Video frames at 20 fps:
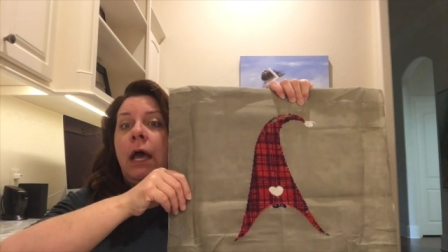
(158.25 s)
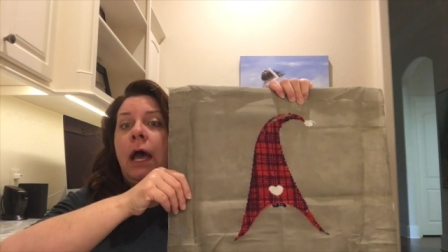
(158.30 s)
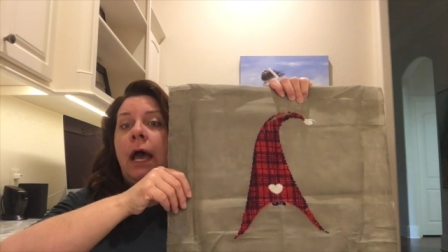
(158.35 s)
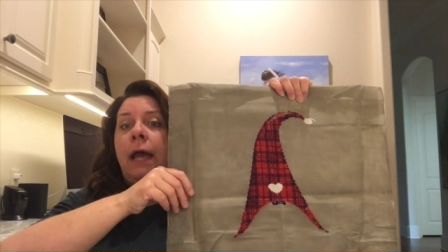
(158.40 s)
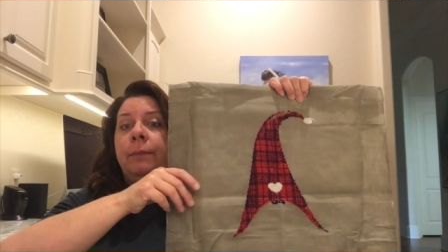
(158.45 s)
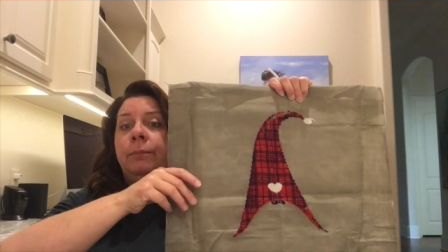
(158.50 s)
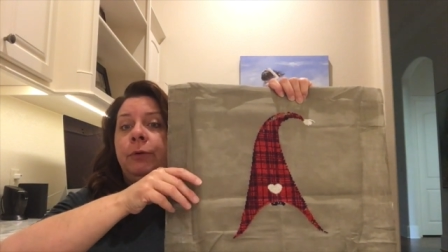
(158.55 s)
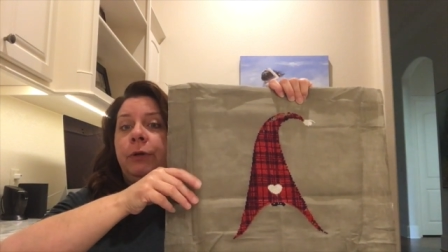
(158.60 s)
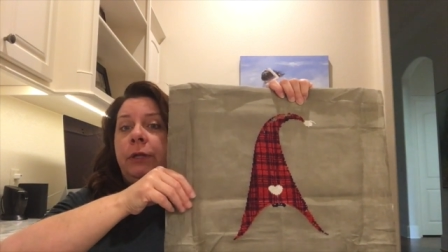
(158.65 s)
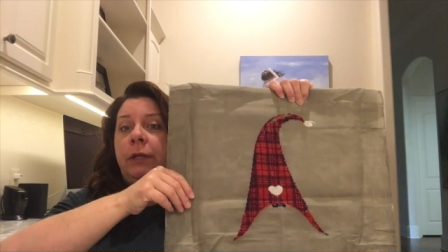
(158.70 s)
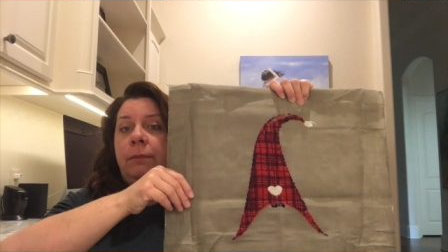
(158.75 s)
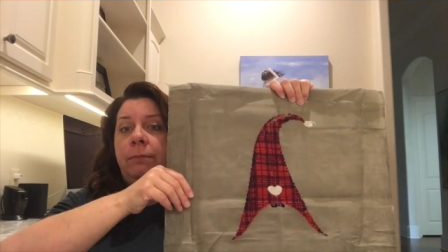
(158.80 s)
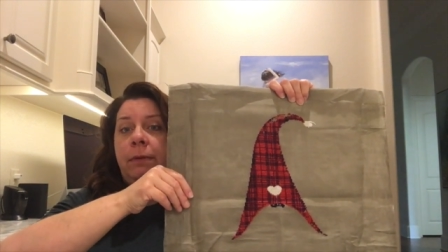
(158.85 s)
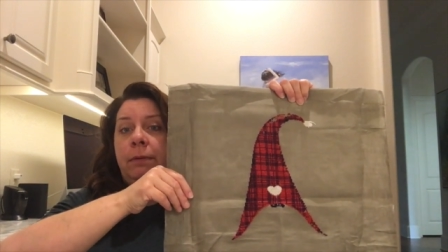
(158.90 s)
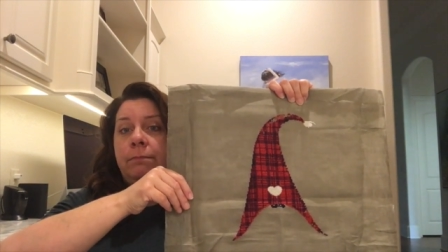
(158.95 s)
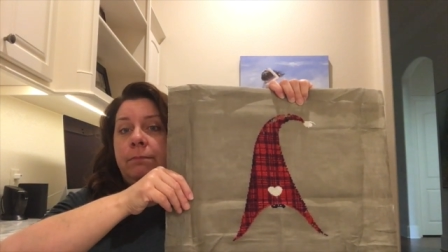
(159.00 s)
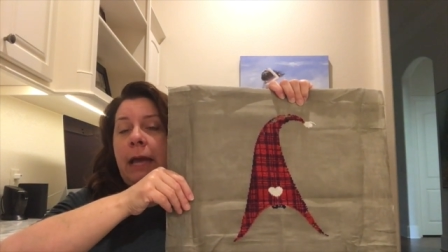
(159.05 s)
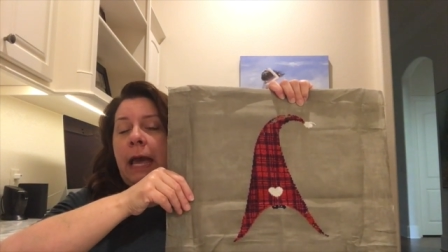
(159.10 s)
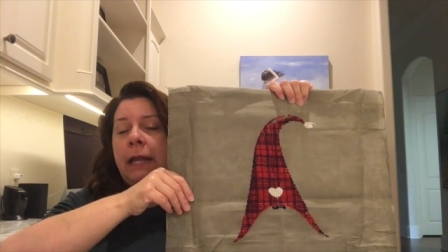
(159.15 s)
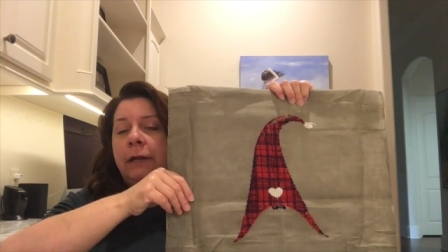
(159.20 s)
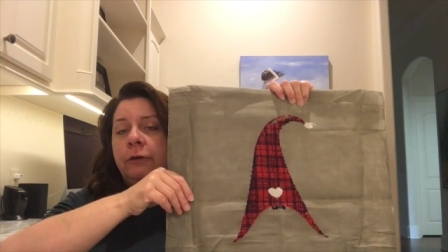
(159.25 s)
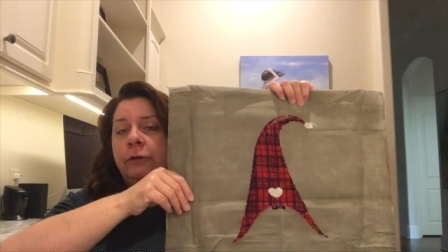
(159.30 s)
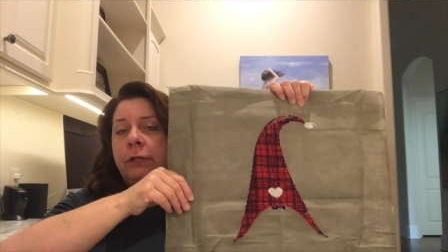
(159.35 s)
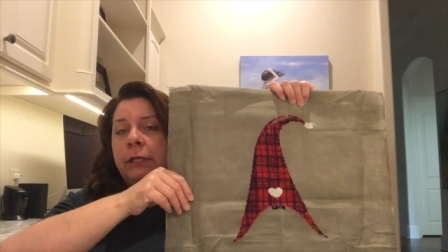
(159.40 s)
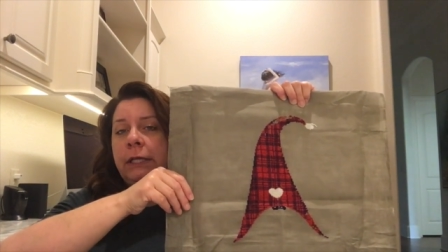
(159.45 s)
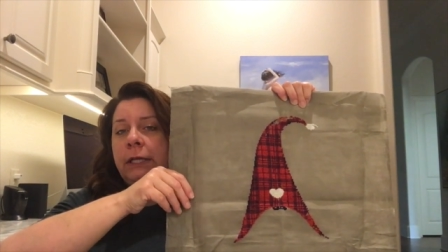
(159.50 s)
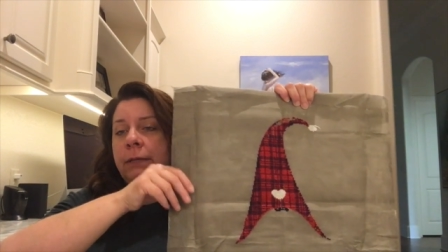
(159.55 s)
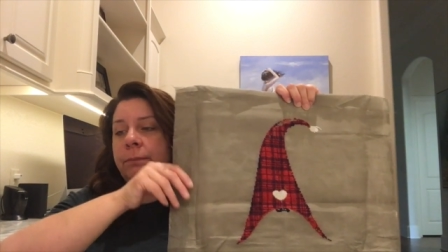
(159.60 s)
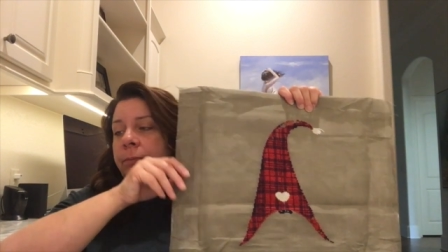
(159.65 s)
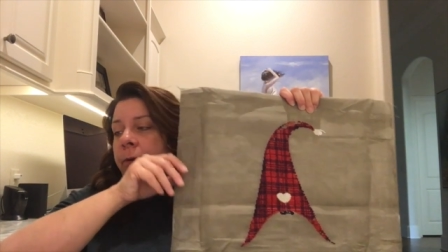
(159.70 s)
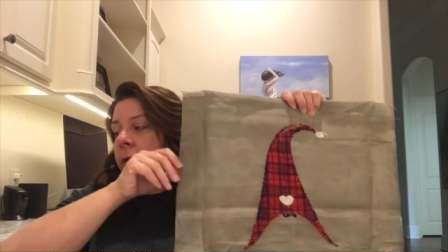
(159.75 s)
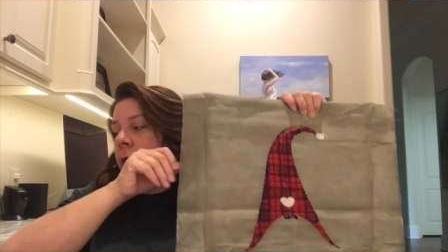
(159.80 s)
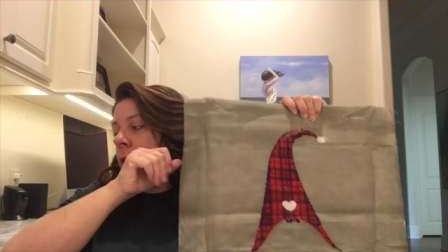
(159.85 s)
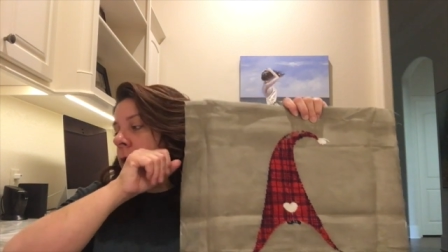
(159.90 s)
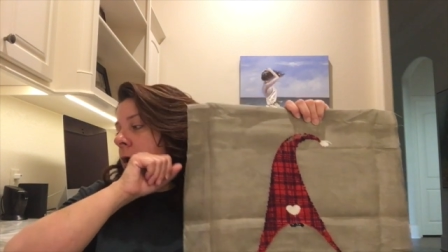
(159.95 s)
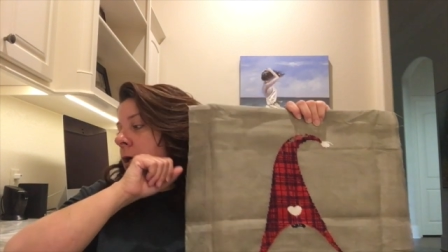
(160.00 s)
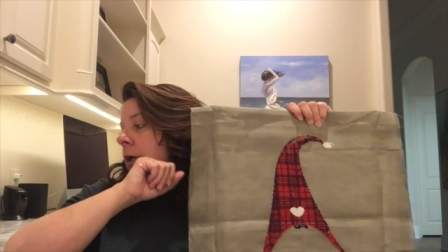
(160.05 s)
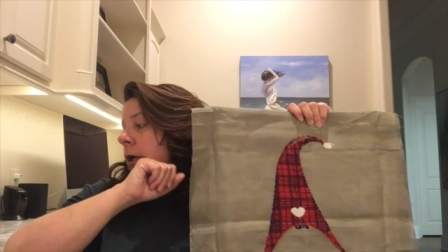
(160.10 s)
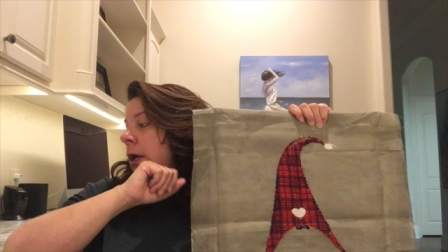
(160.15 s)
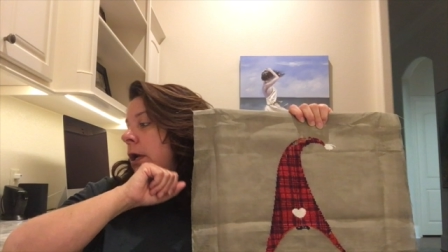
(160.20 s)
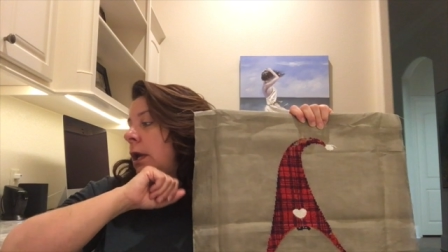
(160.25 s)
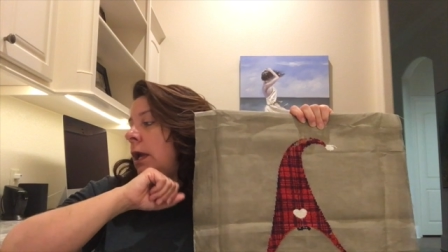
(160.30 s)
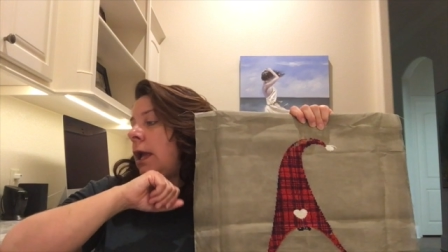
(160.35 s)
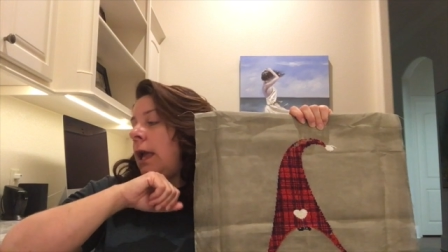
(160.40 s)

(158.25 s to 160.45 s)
I put him in Pattern Keeper